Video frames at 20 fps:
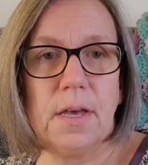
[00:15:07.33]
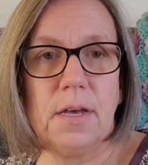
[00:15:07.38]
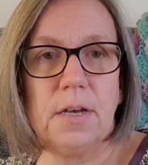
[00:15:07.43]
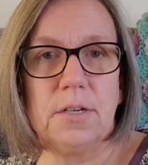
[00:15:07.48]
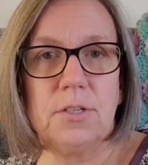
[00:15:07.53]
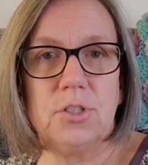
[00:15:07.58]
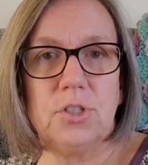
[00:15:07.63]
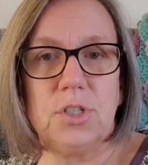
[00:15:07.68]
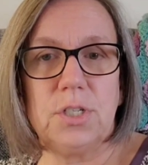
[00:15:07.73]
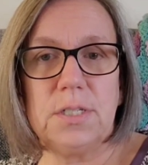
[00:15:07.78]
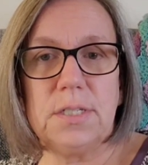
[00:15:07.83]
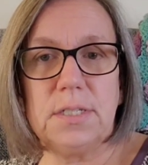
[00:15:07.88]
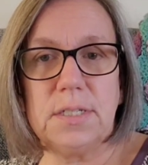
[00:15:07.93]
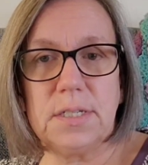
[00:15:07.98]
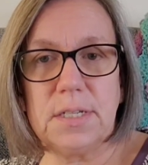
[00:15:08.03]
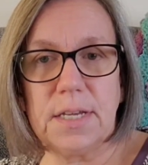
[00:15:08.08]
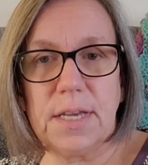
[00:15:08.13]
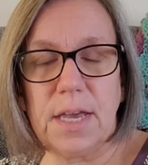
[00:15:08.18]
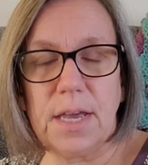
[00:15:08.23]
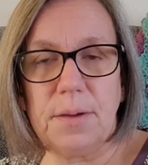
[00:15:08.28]
She did
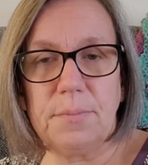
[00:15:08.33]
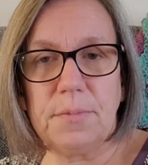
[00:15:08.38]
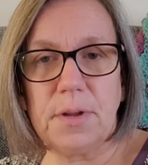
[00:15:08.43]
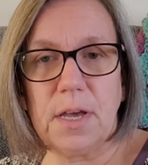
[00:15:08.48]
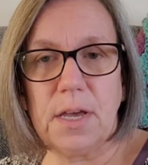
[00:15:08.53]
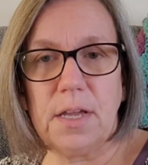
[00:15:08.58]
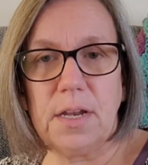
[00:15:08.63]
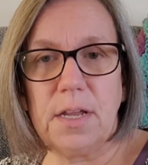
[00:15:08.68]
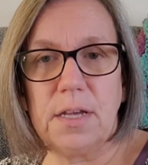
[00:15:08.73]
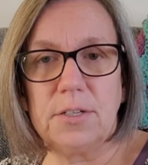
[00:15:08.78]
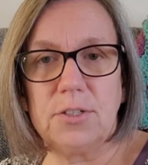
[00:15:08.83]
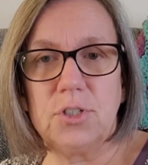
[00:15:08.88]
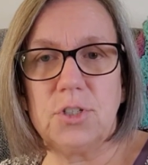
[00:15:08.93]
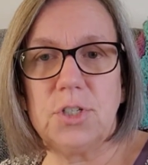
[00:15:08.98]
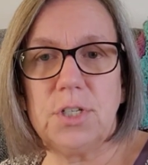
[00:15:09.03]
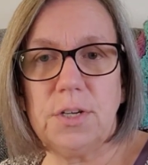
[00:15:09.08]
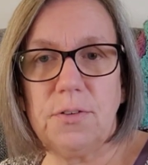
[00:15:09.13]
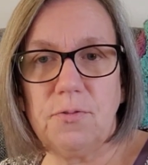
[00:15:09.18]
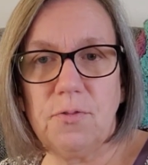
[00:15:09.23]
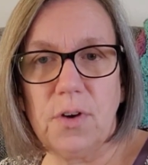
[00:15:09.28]
a game night and
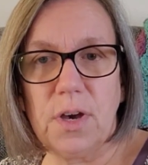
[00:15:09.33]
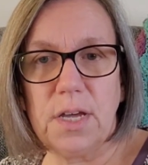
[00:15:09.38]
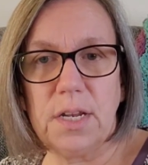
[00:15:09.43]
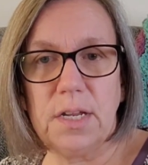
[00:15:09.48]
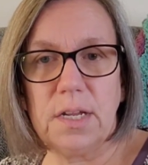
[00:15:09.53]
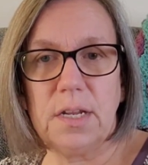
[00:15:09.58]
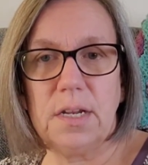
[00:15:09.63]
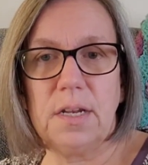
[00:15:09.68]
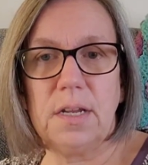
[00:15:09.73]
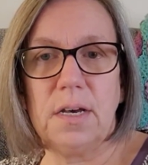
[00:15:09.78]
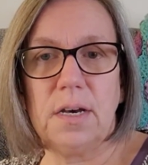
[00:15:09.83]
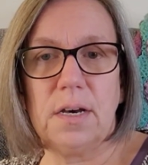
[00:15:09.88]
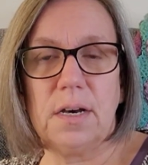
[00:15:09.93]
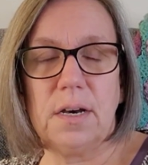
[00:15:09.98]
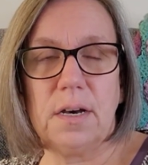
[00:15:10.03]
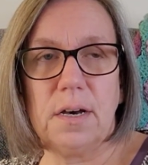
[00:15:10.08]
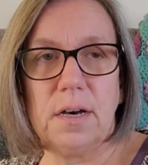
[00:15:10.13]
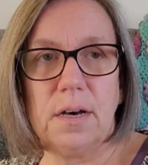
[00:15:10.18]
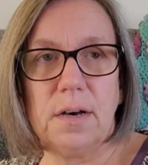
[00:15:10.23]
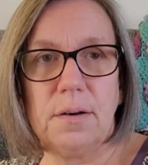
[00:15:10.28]
she invited,
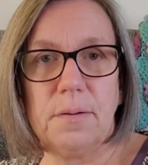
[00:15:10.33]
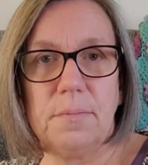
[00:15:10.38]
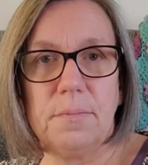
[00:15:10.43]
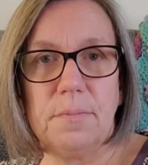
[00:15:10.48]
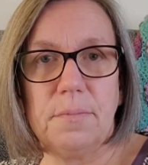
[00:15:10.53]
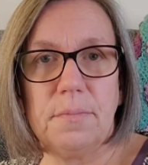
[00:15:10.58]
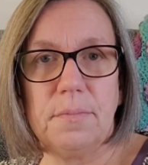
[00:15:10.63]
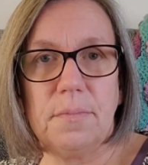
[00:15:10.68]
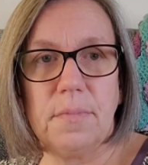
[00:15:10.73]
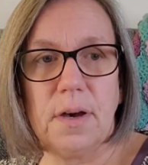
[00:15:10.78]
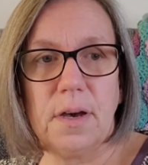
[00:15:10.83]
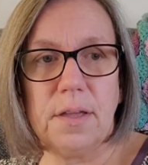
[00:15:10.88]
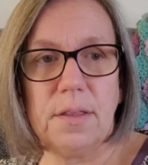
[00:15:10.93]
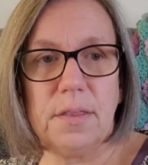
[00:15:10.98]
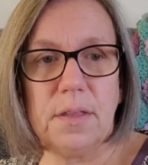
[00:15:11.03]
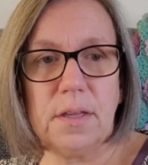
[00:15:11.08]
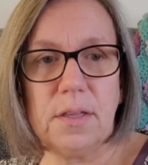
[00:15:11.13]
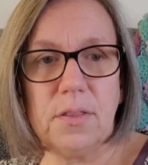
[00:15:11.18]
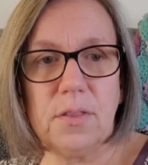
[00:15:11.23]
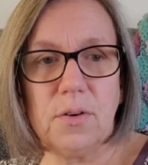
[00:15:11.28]
I
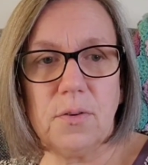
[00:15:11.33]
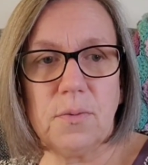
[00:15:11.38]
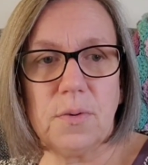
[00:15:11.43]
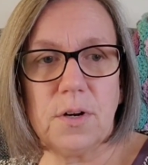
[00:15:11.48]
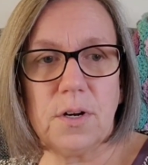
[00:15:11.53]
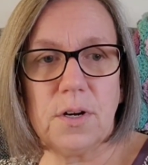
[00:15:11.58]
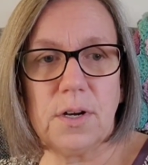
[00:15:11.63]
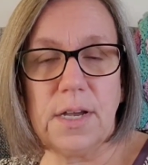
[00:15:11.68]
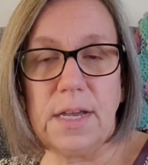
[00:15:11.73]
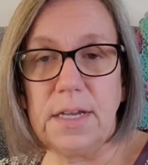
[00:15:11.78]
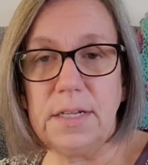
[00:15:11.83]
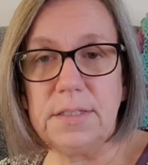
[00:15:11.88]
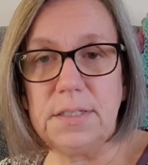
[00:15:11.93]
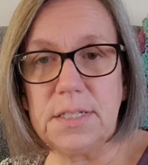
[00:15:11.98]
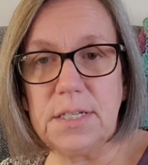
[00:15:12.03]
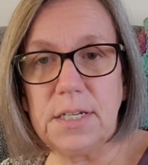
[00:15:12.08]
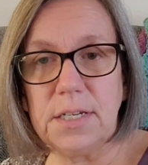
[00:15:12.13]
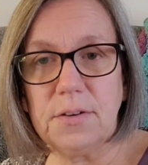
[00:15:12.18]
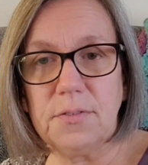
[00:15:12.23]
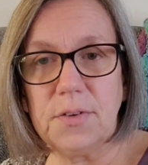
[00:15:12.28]
think there were
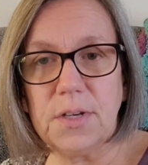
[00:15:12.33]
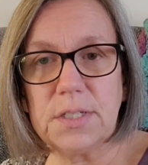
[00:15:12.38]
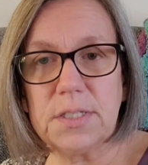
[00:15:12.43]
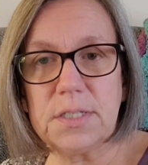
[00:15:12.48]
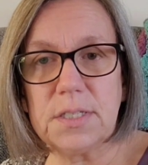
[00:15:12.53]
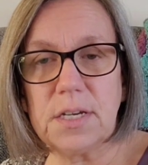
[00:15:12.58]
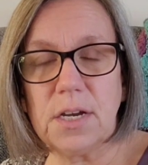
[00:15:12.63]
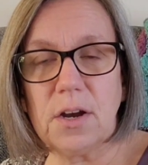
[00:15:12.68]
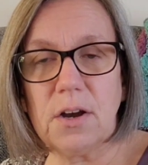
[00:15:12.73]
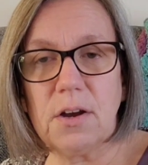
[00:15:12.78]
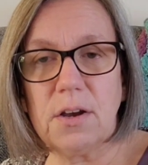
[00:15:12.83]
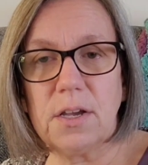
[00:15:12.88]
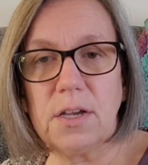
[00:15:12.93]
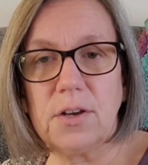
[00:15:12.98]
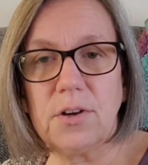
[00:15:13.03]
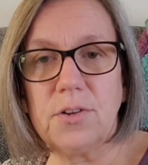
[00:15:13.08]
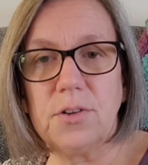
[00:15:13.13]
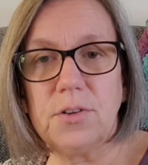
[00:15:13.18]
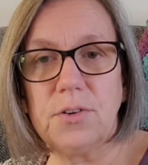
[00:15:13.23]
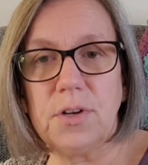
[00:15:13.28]
18 of us there,
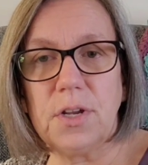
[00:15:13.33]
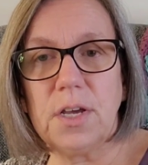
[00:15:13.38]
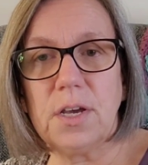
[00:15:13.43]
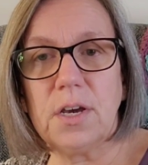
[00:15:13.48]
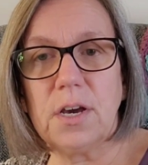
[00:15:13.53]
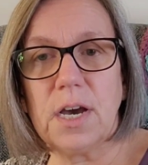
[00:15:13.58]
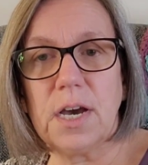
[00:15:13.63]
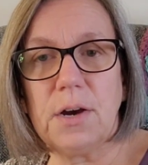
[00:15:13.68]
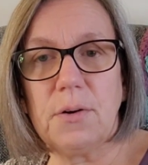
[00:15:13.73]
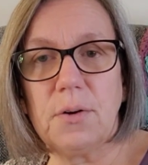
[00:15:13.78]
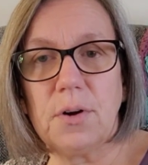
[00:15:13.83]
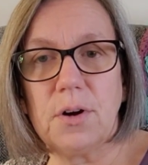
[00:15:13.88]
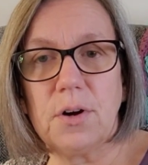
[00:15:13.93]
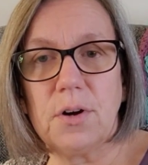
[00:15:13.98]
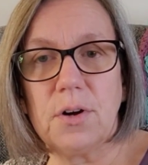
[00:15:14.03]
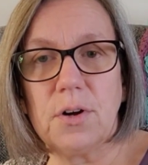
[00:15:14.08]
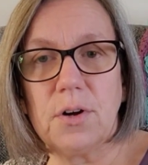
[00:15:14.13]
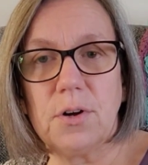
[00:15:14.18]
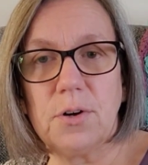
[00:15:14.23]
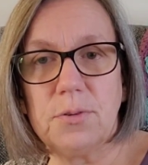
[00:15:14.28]
including
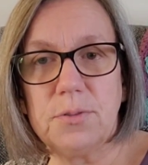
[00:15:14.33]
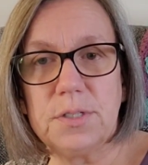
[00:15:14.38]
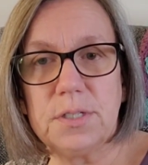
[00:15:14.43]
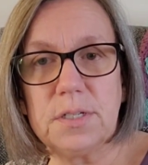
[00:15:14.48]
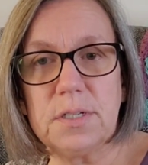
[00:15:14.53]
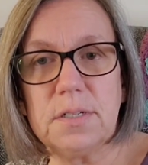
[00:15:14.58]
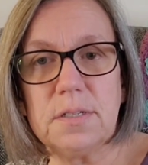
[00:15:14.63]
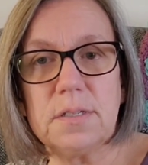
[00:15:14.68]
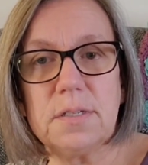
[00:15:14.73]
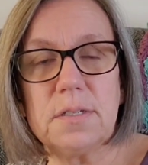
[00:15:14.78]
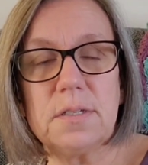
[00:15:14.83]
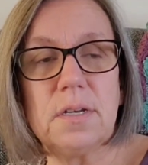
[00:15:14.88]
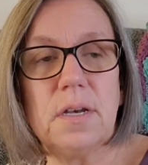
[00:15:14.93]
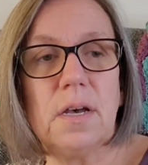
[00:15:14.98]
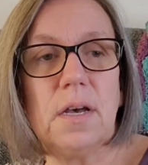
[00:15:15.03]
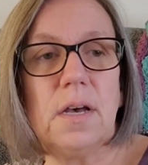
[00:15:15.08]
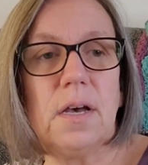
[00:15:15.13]
our hostess.